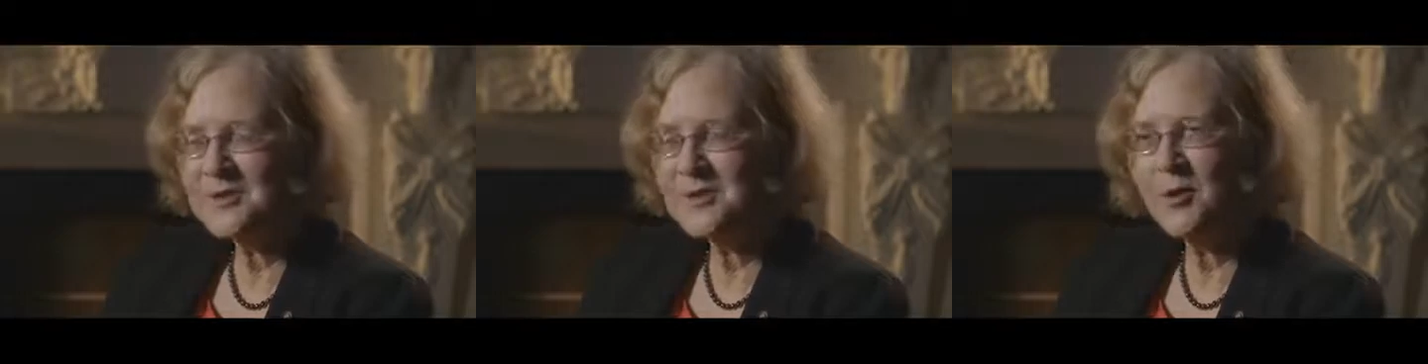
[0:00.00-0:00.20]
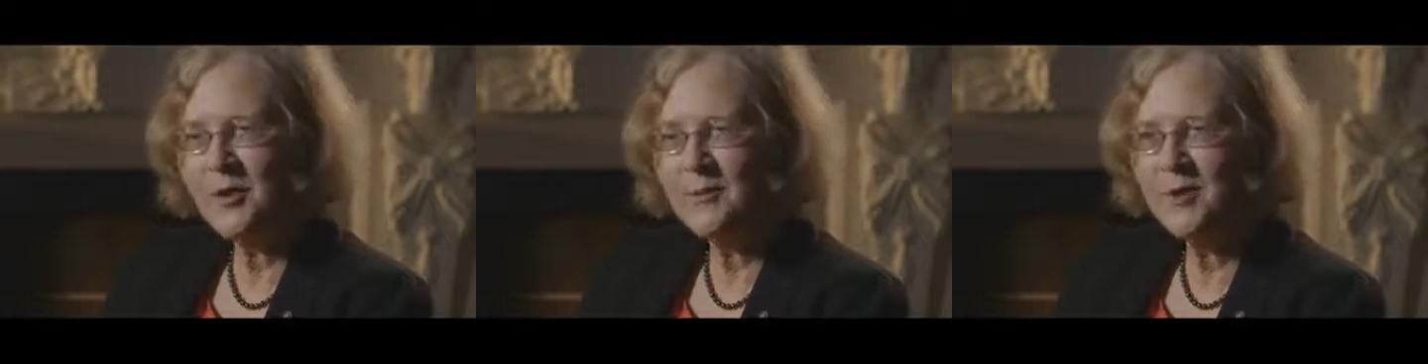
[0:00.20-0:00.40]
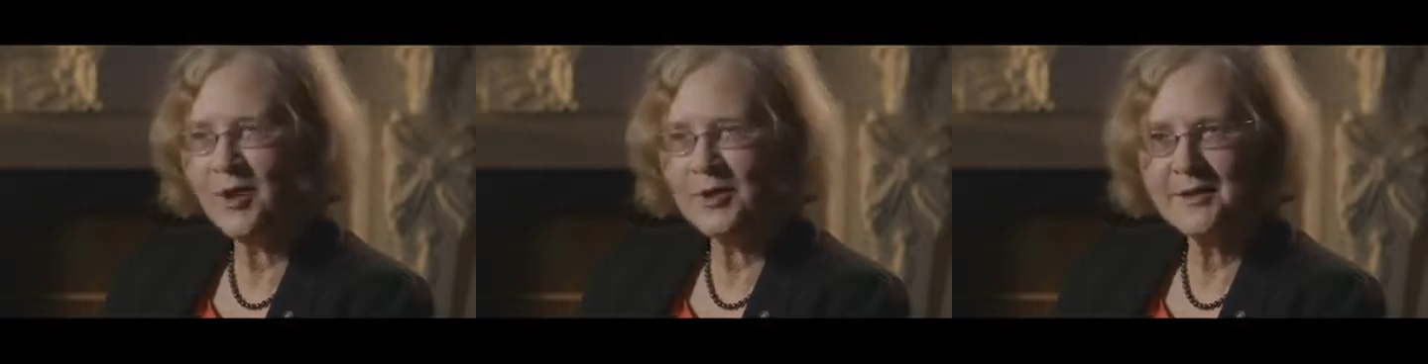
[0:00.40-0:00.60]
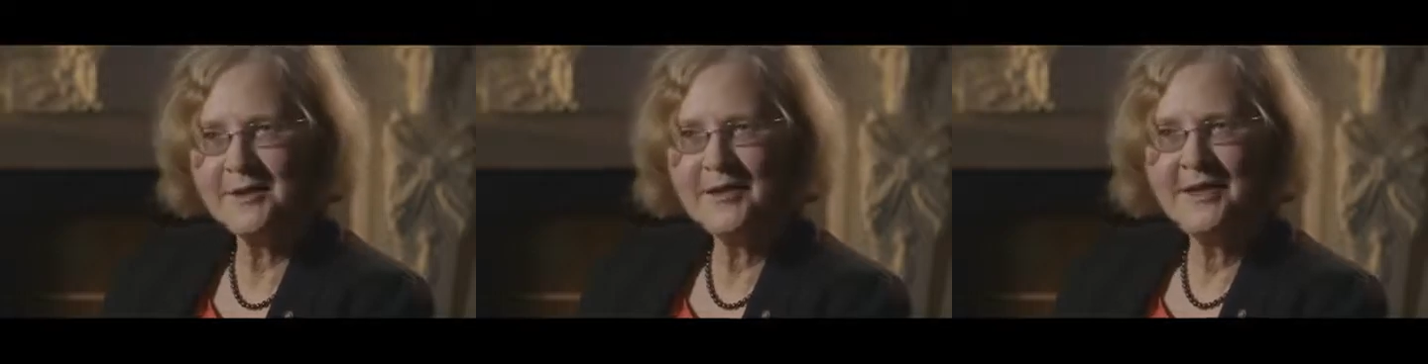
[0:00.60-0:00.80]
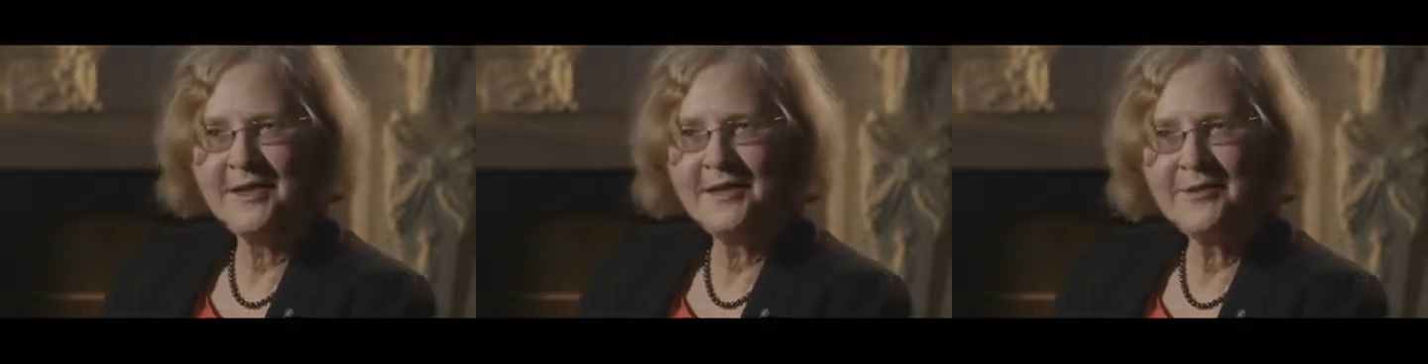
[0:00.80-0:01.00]
So I'm not
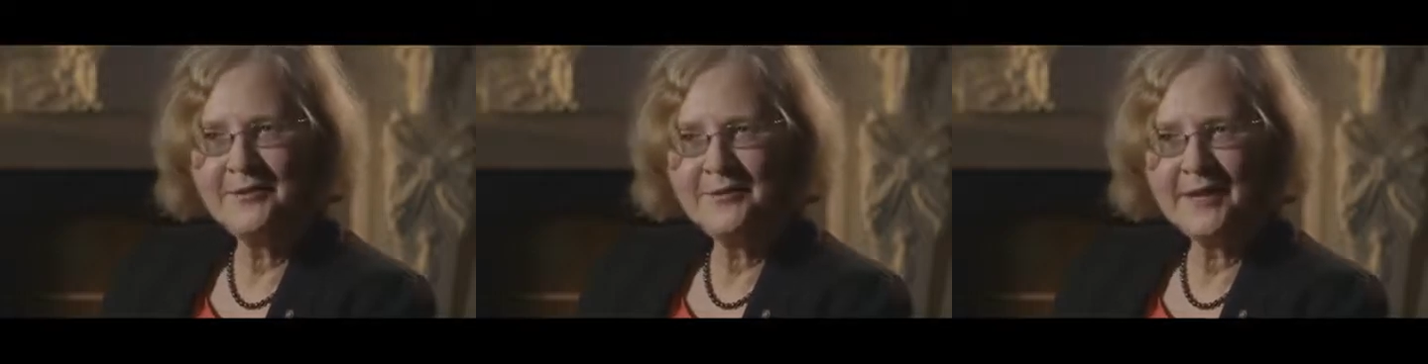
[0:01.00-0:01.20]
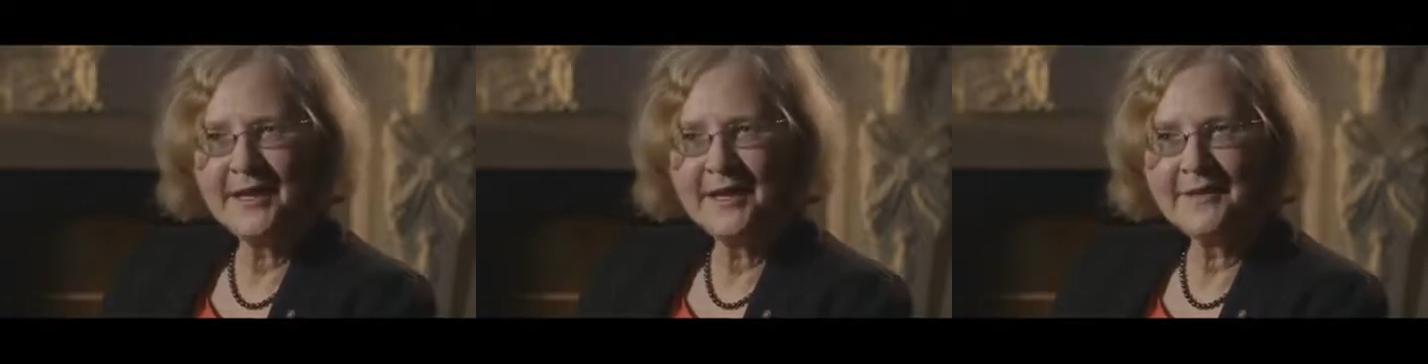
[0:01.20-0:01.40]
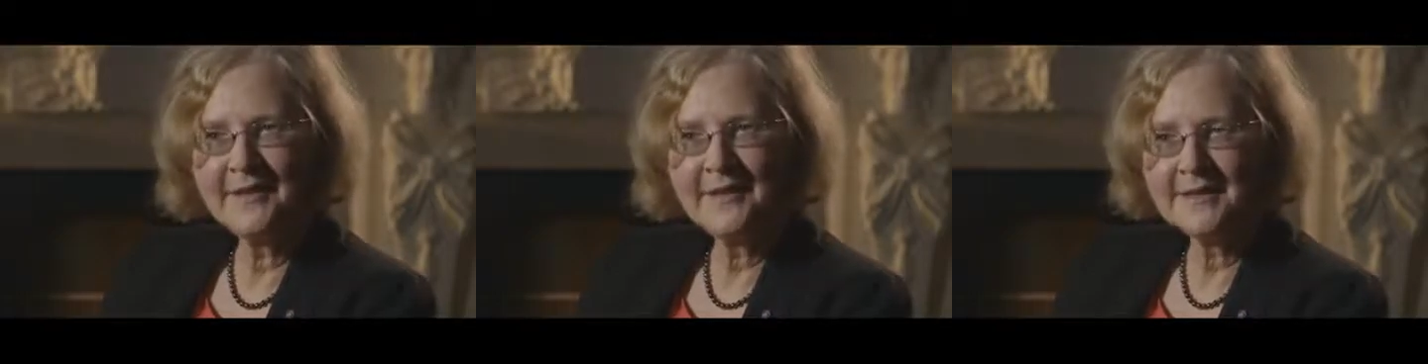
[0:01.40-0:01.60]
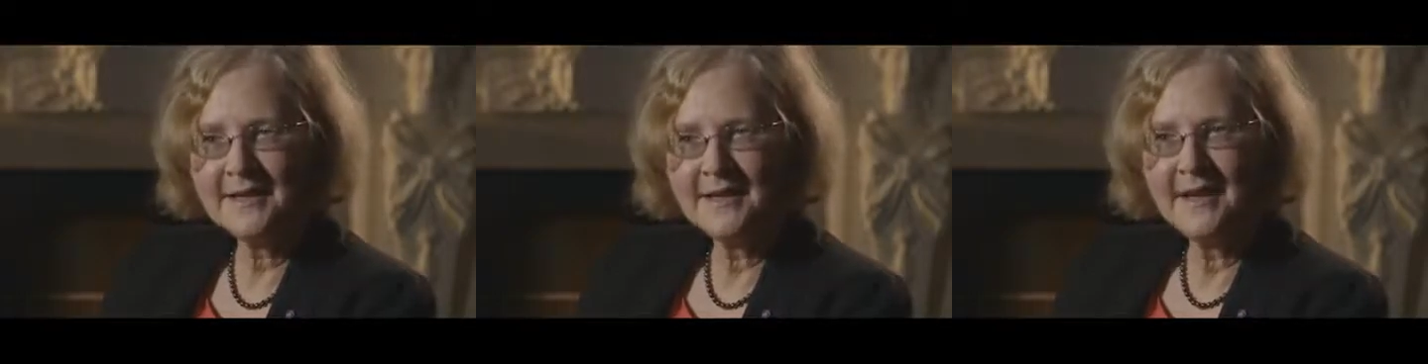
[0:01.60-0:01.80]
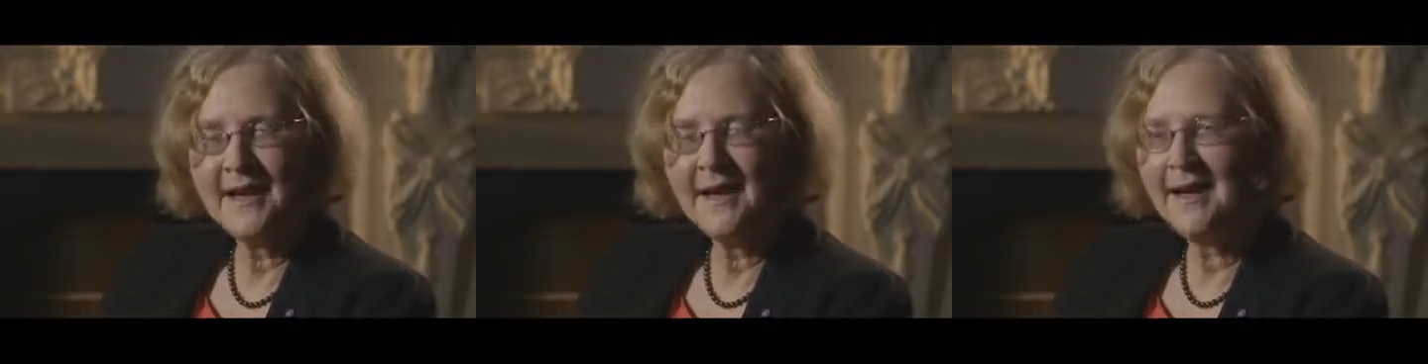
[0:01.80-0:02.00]
feeling that,
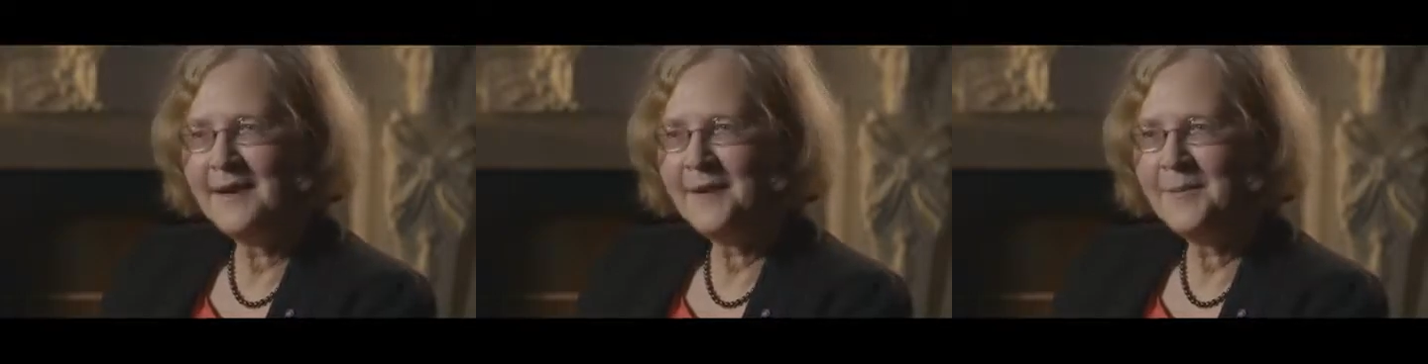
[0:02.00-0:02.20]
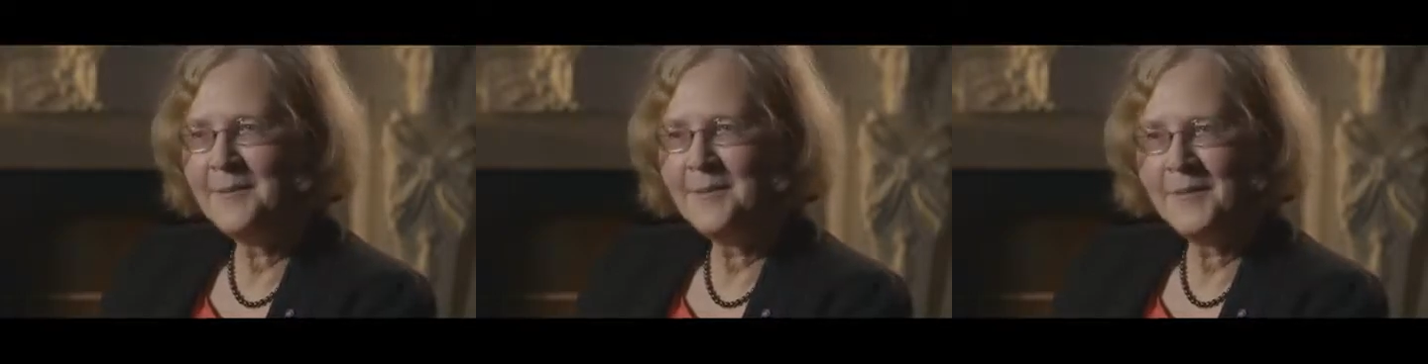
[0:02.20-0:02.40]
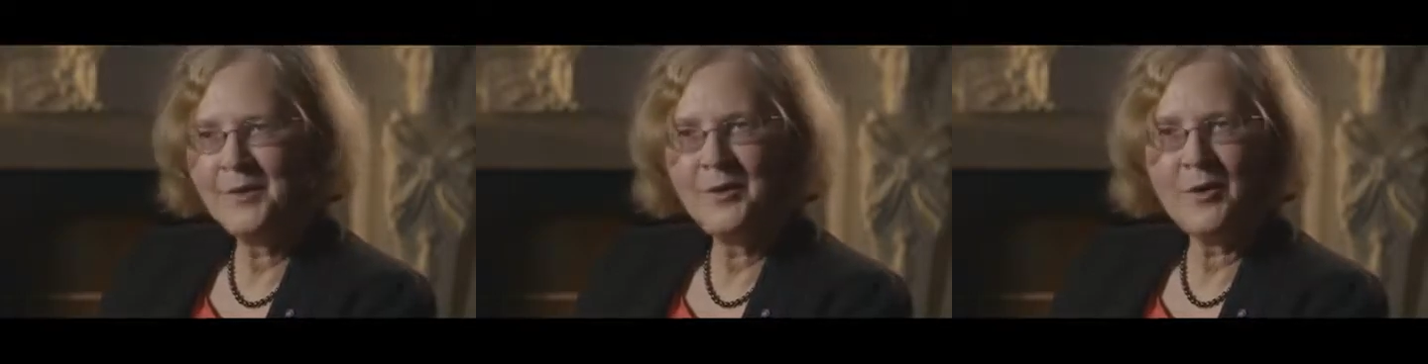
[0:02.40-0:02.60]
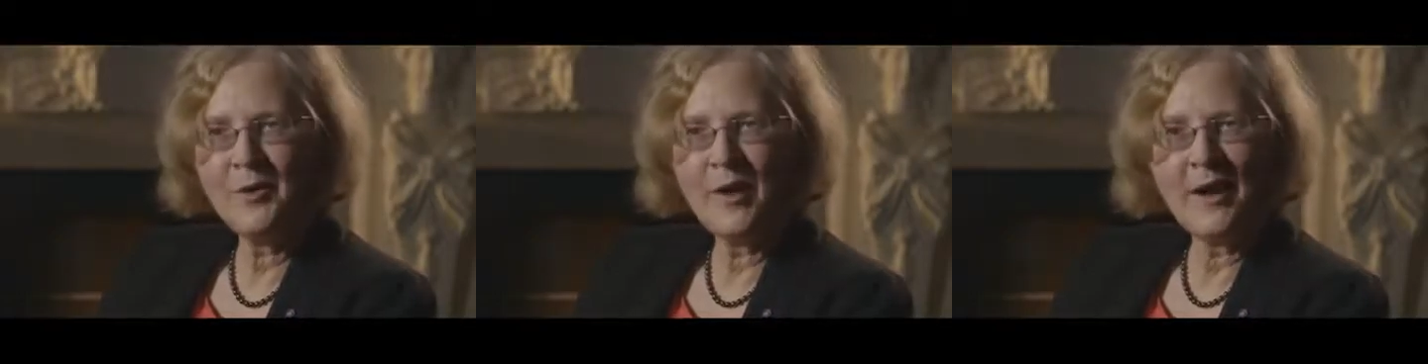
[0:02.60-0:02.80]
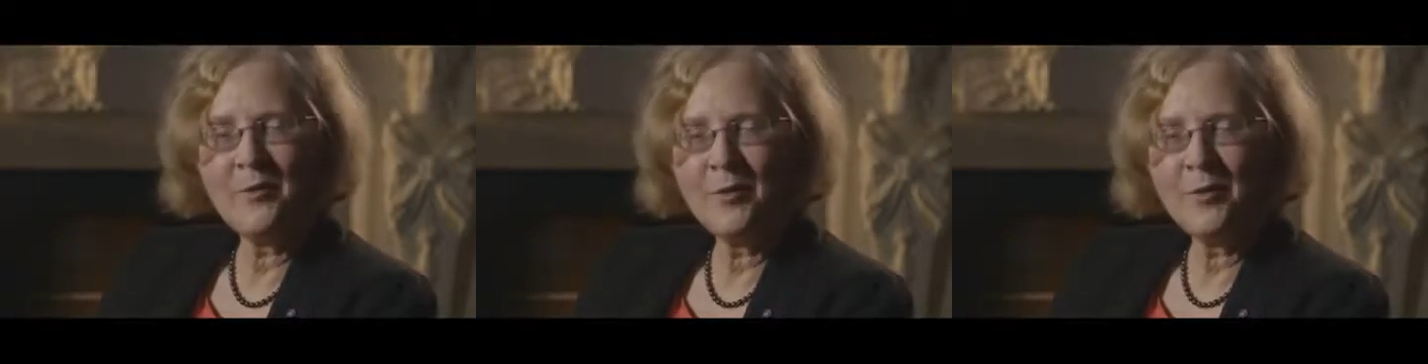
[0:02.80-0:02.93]
I